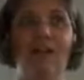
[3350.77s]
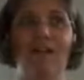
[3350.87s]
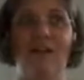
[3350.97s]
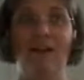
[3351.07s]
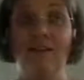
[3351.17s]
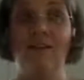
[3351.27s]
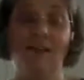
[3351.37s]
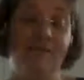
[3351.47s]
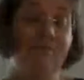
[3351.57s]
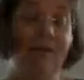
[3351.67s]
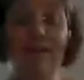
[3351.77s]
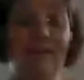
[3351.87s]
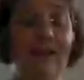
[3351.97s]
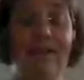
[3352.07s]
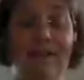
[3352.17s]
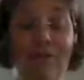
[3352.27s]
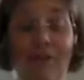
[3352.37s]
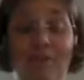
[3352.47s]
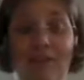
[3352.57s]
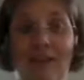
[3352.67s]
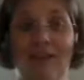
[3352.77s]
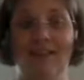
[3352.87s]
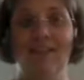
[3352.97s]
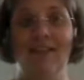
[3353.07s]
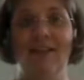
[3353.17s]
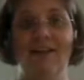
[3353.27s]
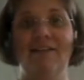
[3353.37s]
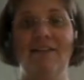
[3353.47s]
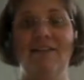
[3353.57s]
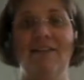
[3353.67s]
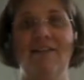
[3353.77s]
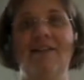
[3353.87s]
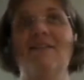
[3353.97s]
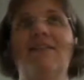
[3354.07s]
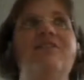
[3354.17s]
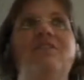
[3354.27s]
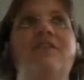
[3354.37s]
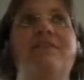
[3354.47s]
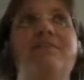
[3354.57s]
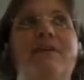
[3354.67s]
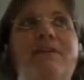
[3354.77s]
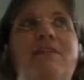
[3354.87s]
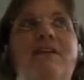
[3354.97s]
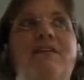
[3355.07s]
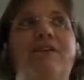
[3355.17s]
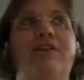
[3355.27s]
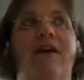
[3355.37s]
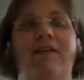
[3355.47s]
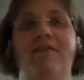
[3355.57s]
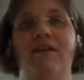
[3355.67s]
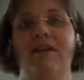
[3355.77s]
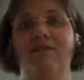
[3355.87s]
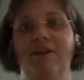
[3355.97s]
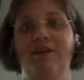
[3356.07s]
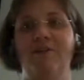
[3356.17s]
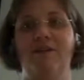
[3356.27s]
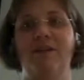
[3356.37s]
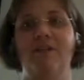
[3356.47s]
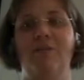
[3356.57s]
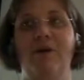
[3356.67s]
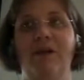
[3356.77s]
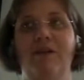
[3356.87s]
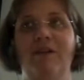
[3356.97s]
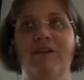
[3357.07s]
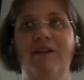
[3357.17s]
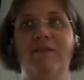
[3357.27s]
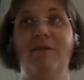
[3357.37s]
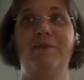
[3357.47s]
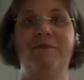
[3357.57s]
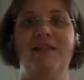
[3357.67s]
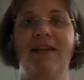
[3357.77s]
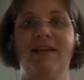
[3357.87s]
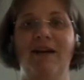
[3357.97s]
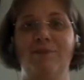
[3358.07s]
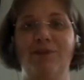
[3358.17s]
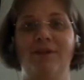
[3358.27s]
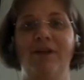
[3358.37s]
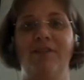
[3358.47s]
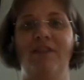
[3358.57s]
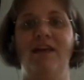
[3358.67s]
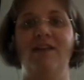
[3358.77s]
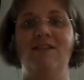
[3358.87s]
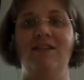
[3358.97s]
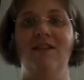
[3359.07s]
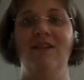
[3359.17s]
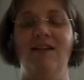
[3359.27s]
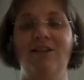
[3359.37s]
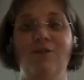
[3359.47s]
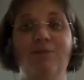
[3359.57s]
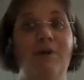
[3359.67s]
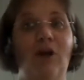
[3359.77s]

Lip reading: and I agree with Allison there, and it's also, especially if you have an environment where people can come together, that it should be